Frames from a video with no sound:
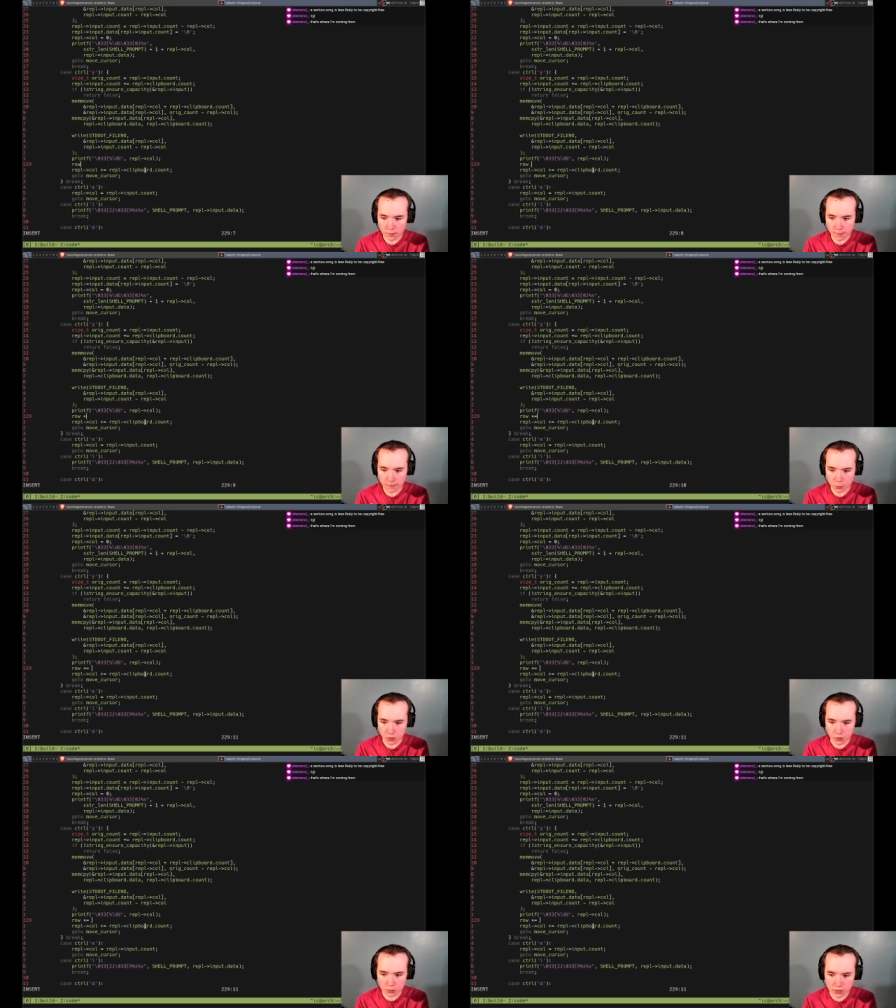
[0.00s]
Row
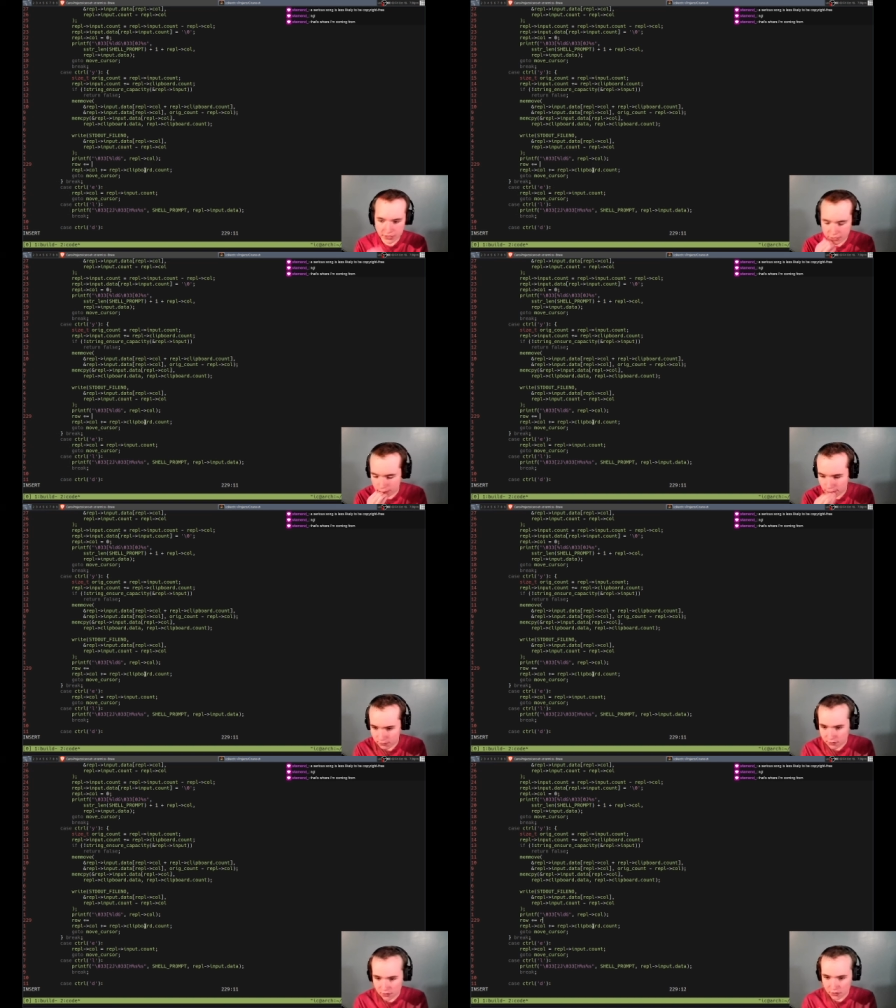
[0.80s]
plus
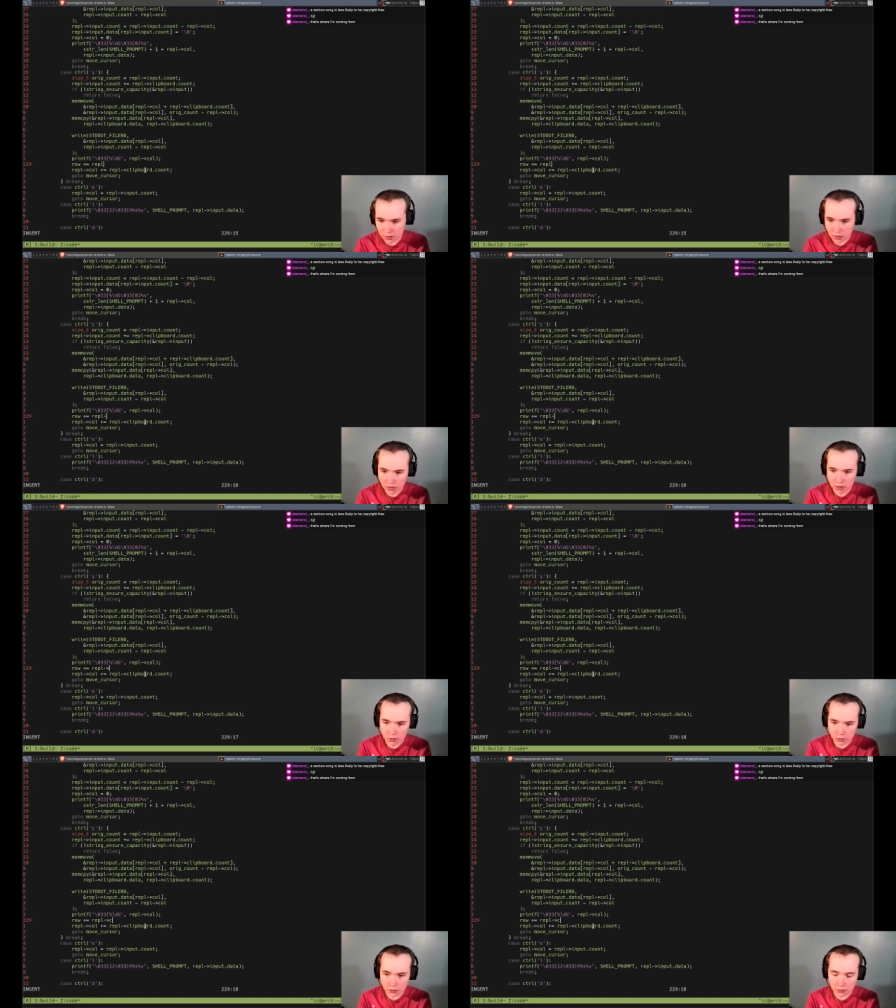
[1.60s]
equals
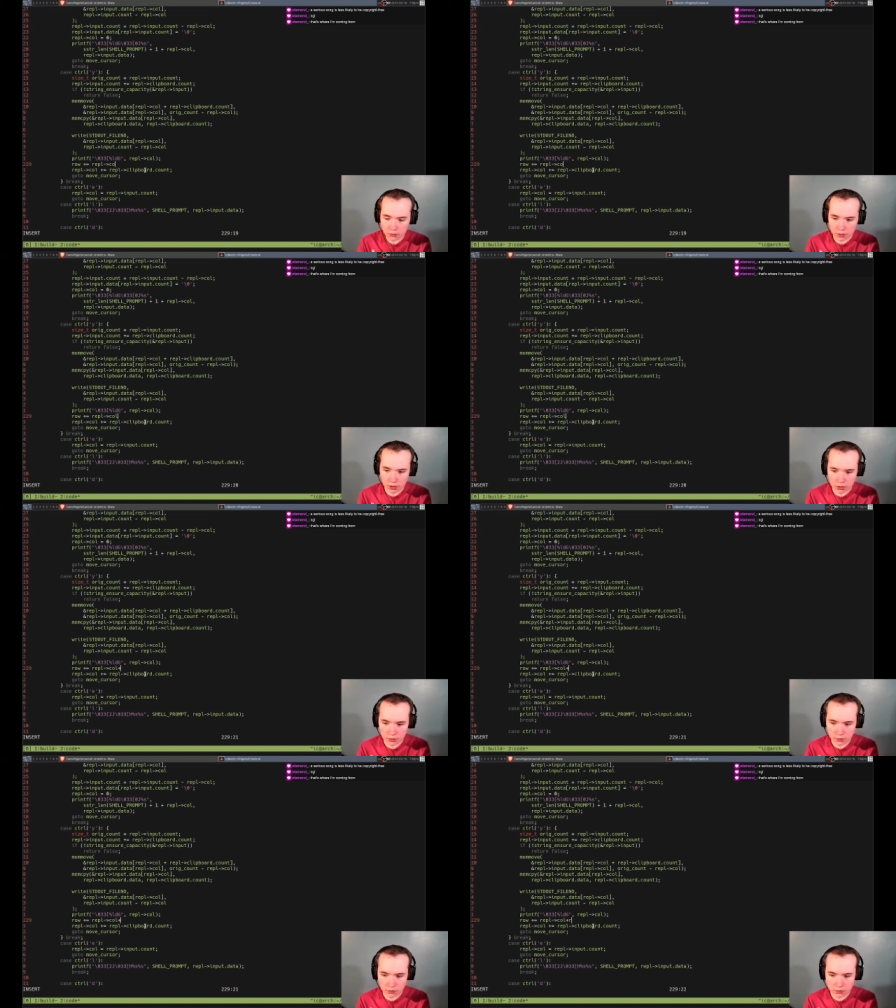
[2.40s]
full column
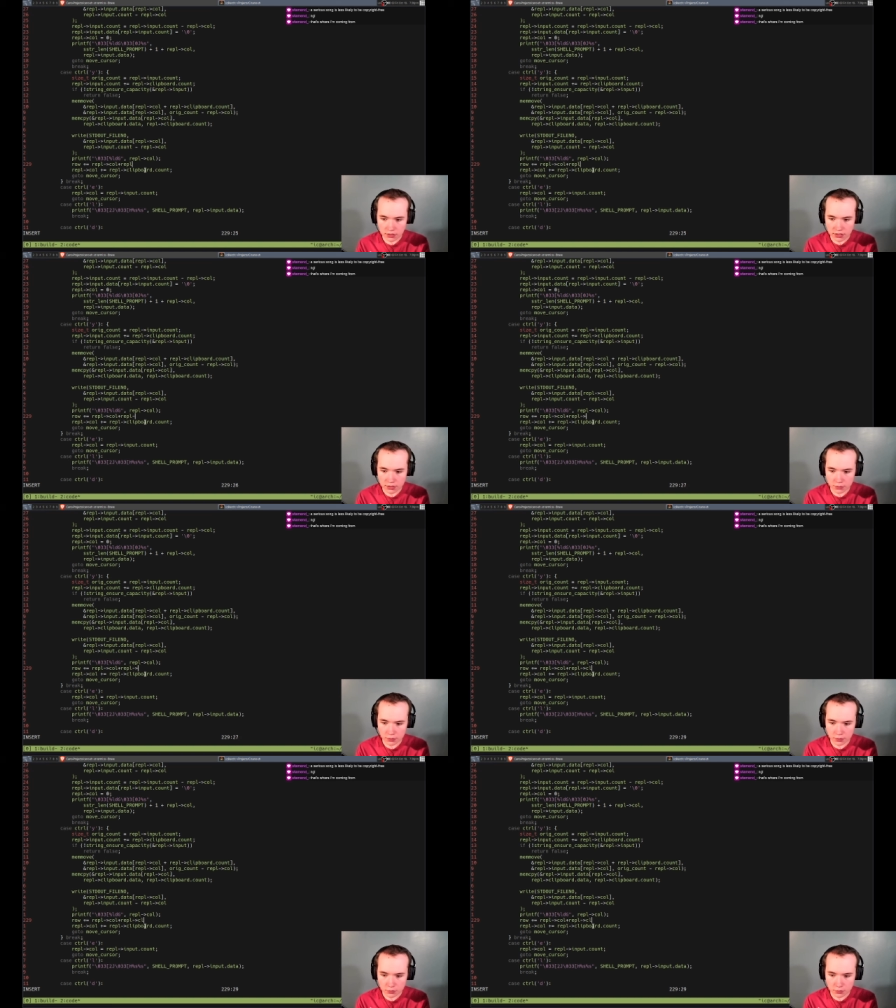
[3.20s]
plus rebel